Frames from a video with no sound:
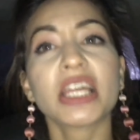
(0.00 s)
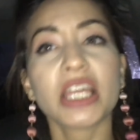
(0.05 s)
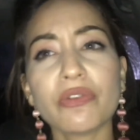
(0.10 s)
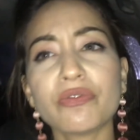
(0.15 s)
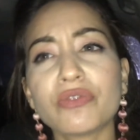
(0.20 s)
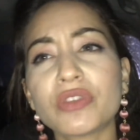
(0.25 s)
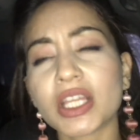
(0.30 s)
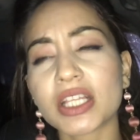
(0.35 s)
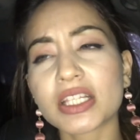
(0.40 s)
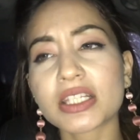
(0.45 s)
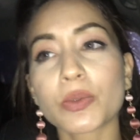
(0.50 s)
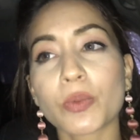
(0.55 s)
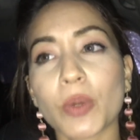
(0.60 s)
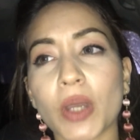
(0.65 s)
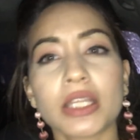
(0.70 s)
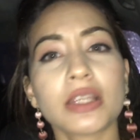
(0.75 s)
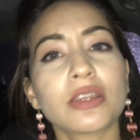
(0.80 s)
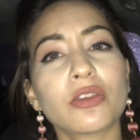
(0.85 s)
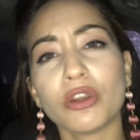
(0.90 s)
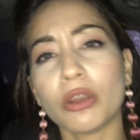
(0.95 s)
Give this
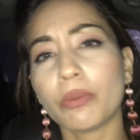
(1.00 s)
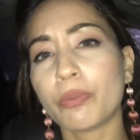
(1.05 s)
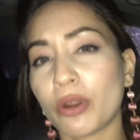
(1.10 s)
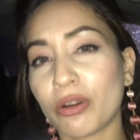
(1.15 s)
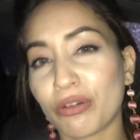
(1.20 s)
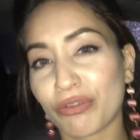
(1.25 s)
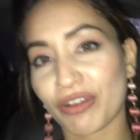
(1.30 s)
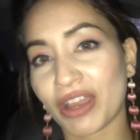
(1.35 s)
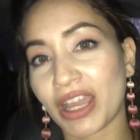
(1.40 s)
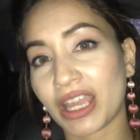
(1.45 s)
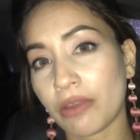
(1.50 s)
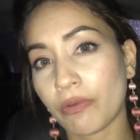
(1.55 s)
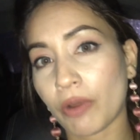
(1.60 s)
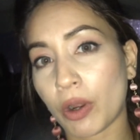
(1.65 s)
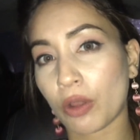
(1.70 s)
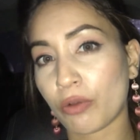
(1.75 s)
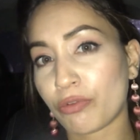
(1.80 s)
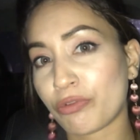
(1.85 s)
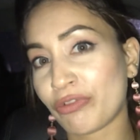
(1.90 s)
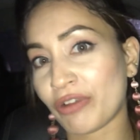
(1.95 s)
one 3.5
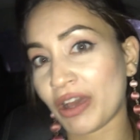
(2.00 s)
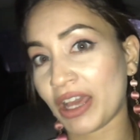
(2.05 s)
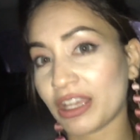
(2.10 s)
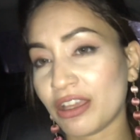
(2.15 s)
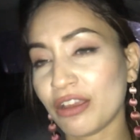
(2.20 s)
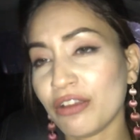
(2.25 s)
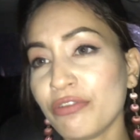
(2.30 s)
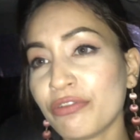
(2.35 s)
out of 5.